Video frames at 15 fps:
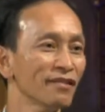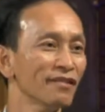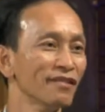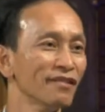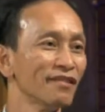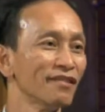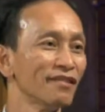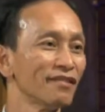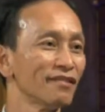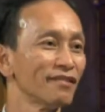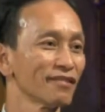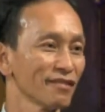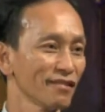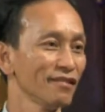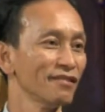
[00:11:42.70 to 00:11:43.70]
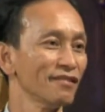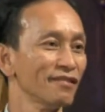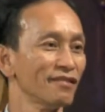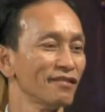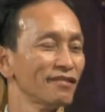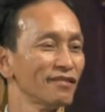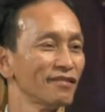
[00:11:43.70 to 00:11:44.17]
That's right,
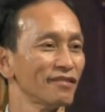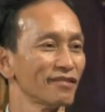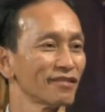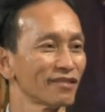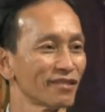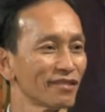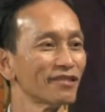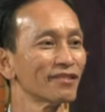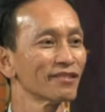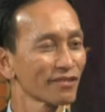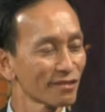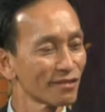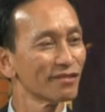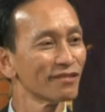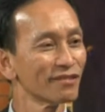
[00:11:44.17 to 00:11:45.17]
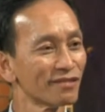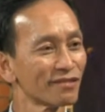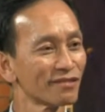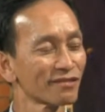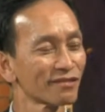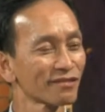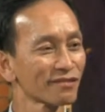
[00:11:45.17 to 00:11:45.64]
right.
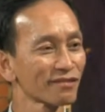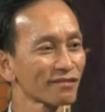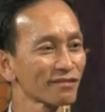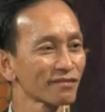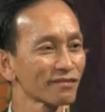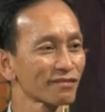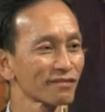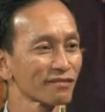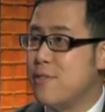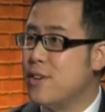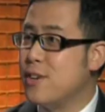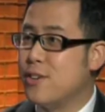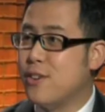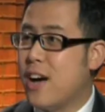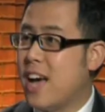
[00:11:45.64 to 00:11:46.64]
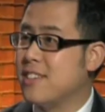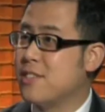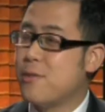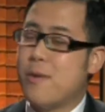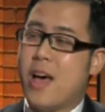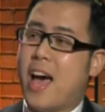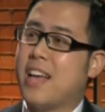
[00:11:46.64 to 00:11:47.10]
And I feel
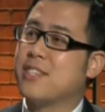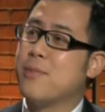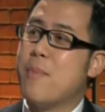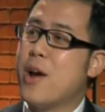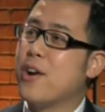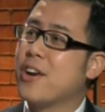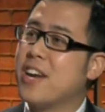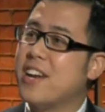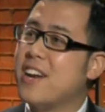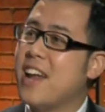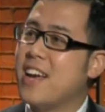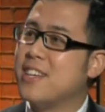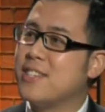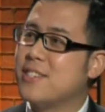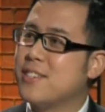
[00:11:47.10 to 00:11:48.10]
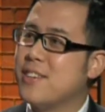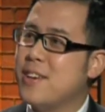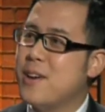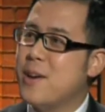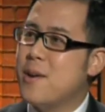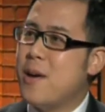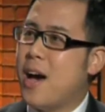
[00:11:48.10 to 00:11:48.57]
as American as
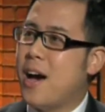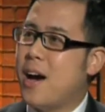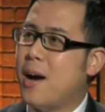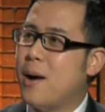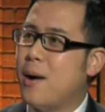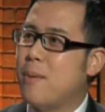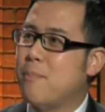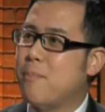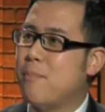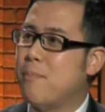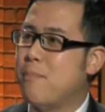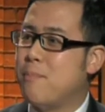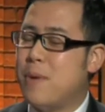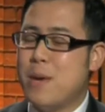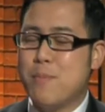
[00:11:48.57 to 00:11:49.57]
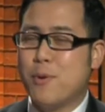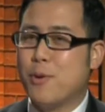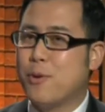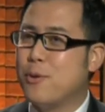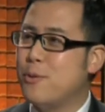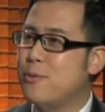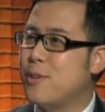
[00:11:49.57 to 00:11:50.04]

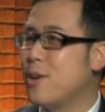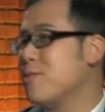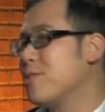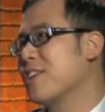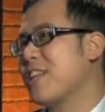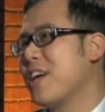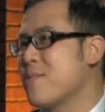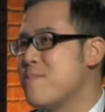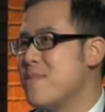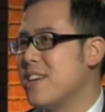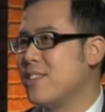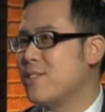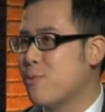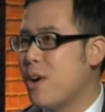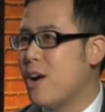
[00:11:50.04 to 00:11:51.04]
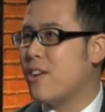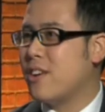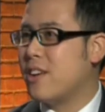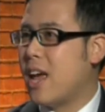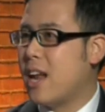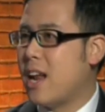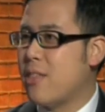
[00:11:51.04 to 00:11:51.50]
people who don't look like me as well.
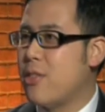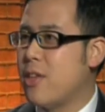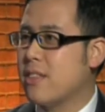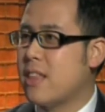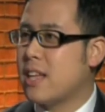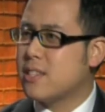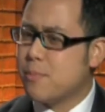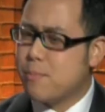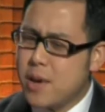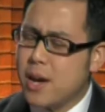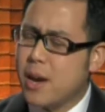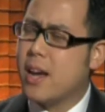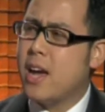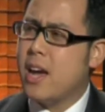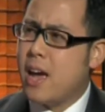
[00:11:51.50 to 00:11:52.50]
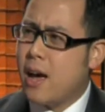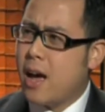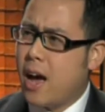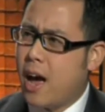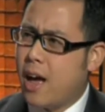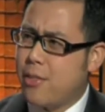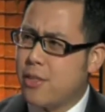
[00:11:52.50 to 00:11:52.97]
And I think that's a
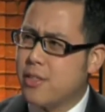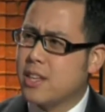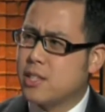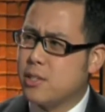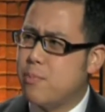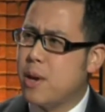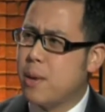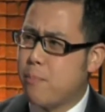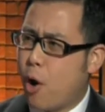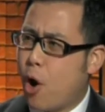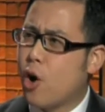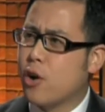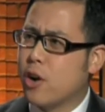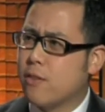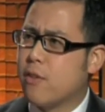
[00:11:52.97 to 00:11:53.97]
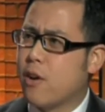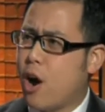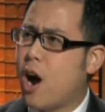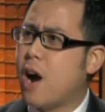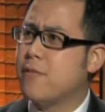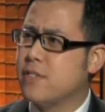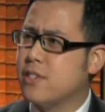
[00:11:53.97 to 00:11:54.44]
big part of our
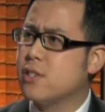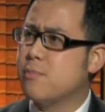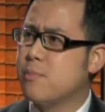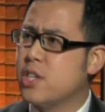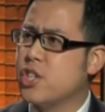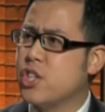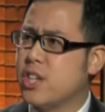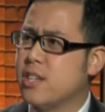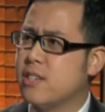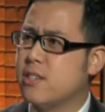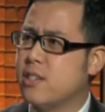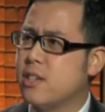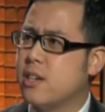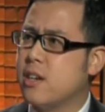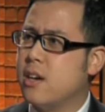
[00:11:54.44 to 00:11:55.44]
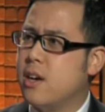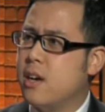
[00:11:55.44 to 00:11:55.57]
office's mission, is to